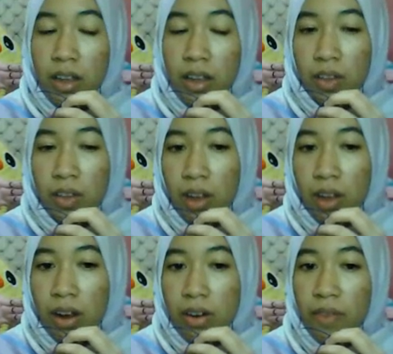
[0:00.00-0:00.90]

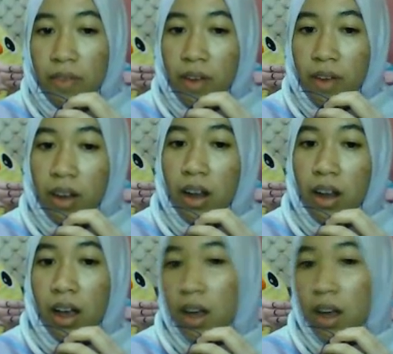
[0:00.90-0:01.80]
verified
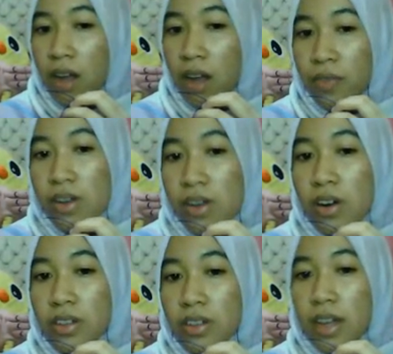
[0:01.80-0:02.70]
after
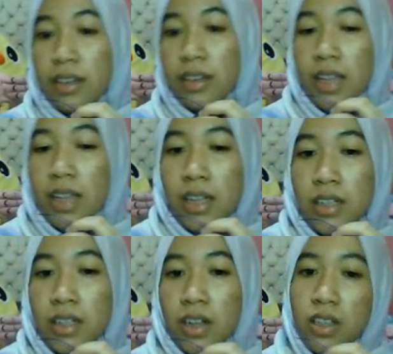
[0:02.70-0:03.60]
conducting the
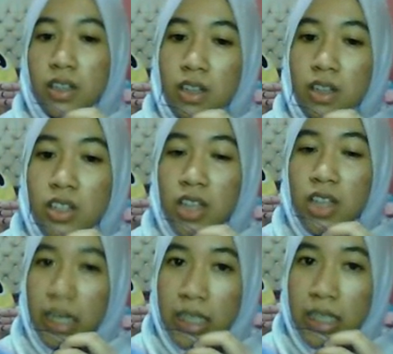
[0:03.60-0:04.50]
research
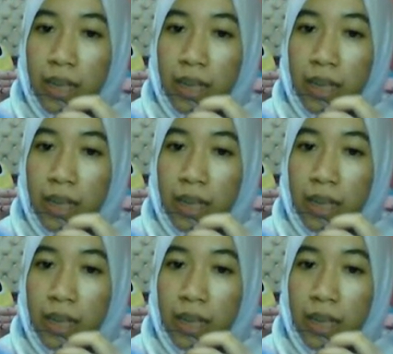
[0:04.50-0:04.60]
study.